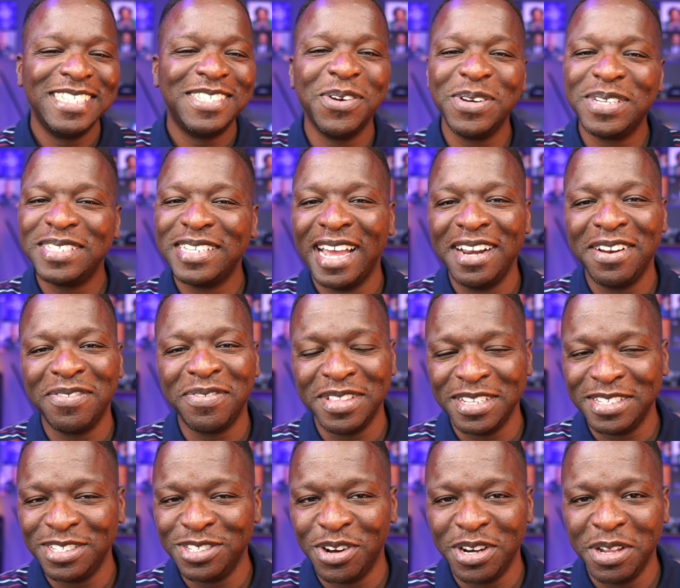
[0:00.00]
so excited
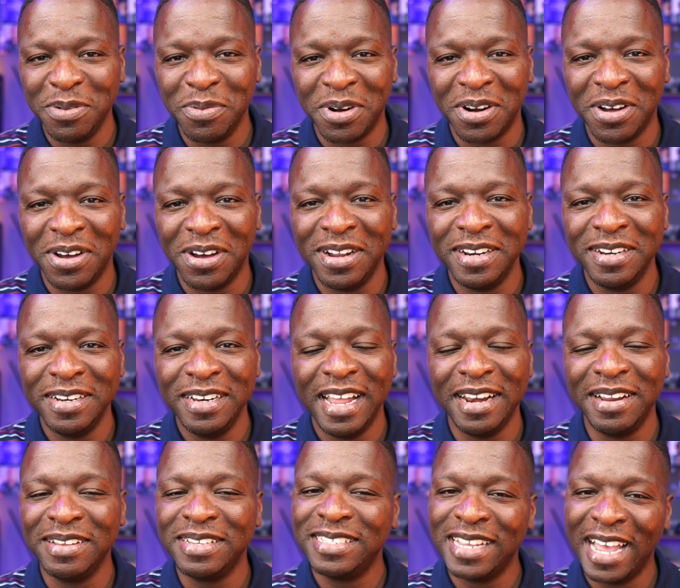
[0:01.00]
for this journey we're on
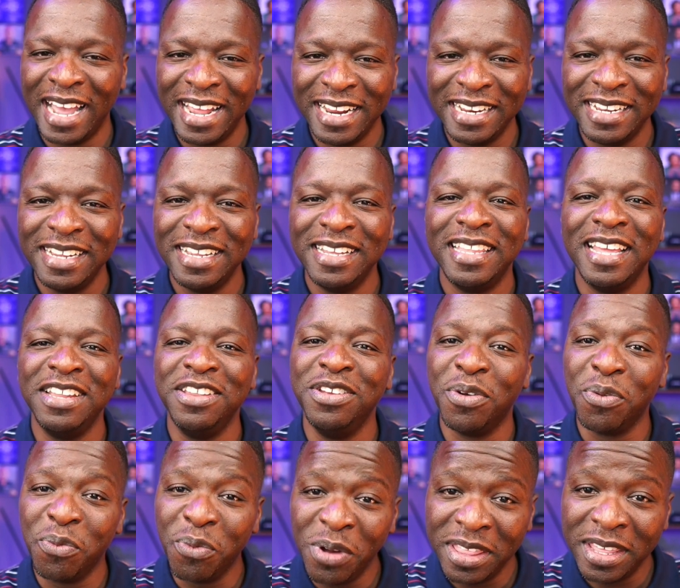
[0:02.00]
and excited that
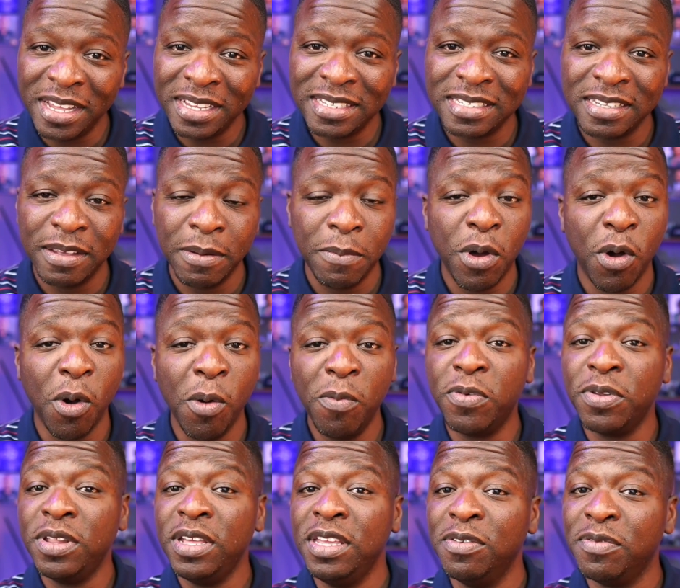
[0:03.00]
you're with us.
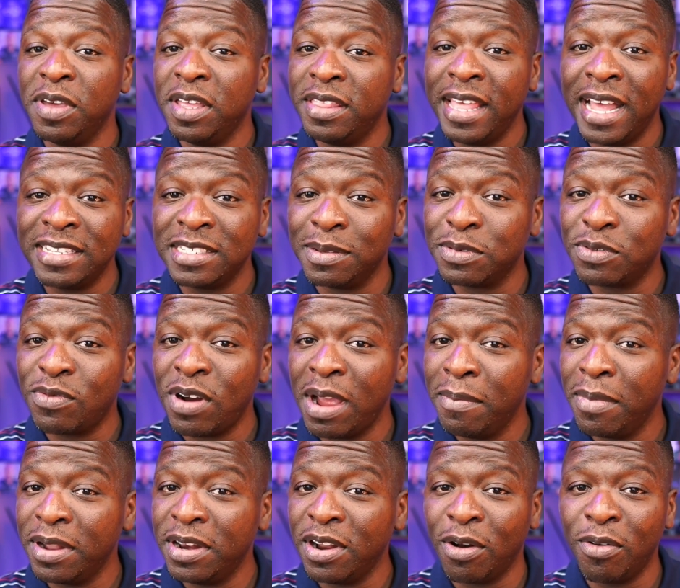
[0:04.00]
Hopefully, you've hit that
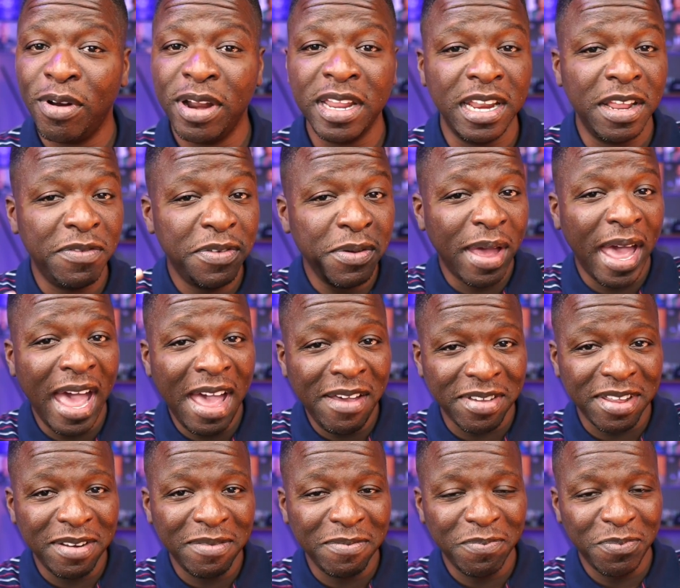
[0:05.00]
subscribe button already. And if you
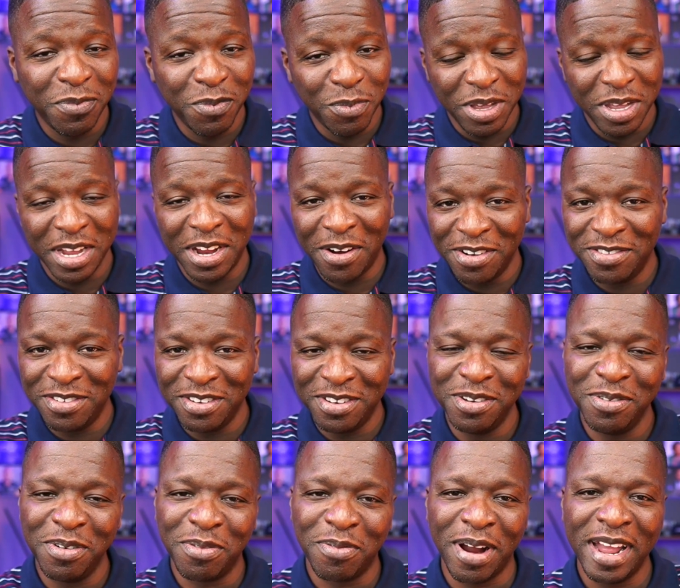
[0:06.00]
haven't, we encourage you
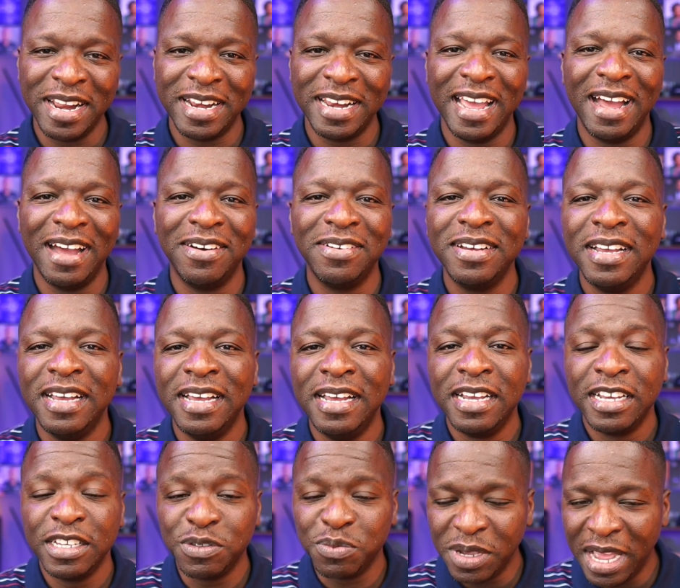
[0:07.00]
to do it right now
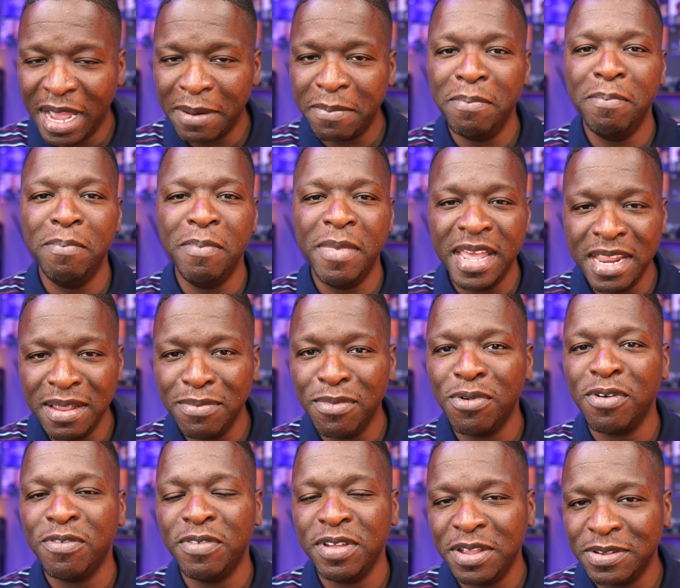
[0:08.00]
because we got many
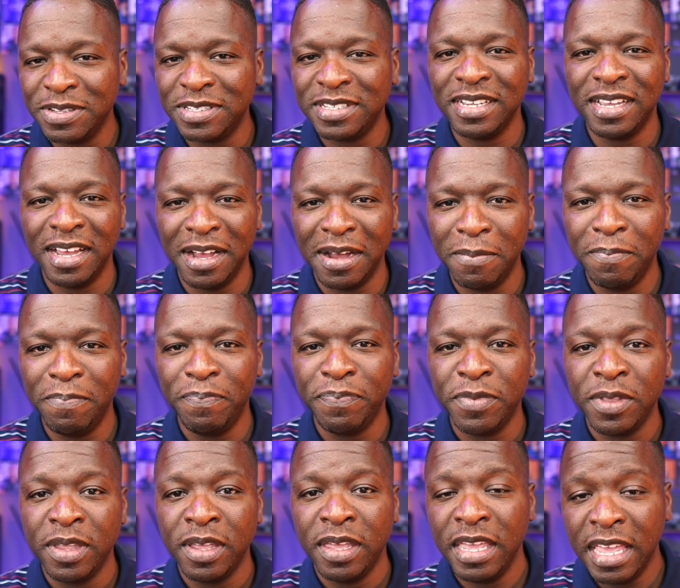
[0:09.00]
more videos to come
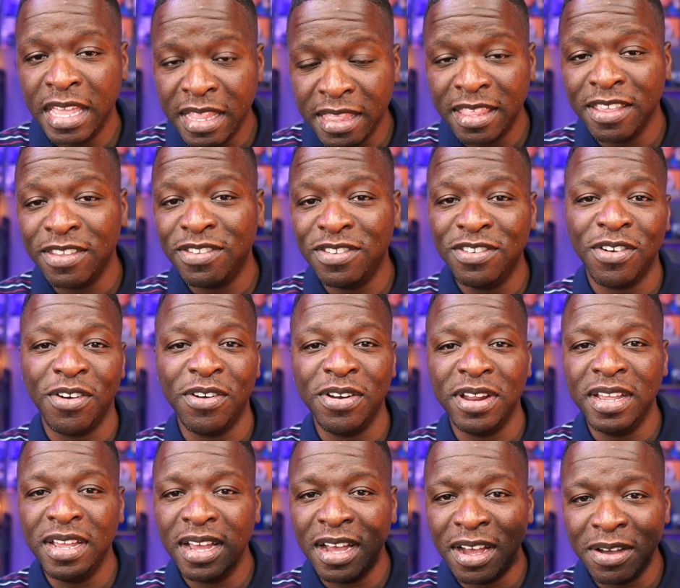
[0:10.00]
in this
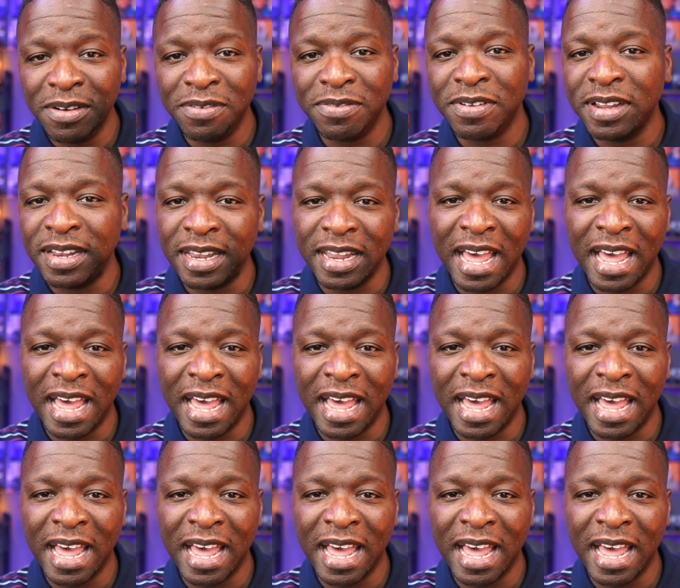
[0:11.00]
journey of